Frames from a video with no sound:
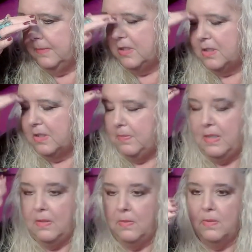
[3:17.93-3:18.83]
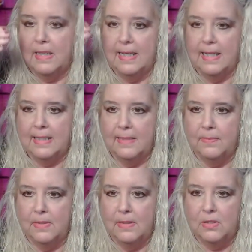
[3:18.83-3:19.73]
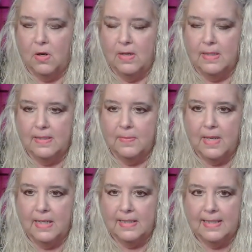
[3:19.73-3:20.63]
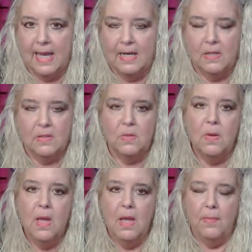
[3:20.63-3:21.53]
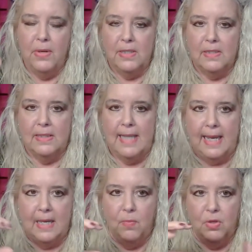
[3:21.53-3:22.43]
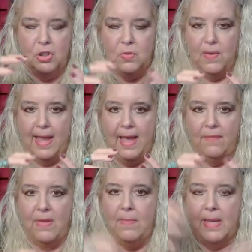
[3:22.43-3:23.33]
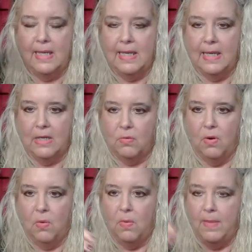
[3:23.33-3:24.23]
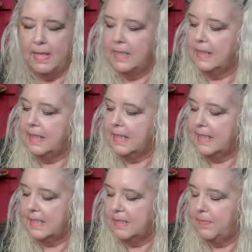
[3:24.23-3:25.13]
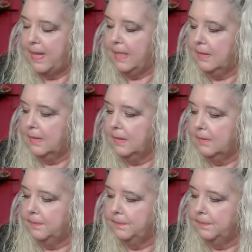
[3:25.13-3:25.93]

This could be you looking at starting some kind of side hustle. But it's the taking what you have and making it grow and making it expand.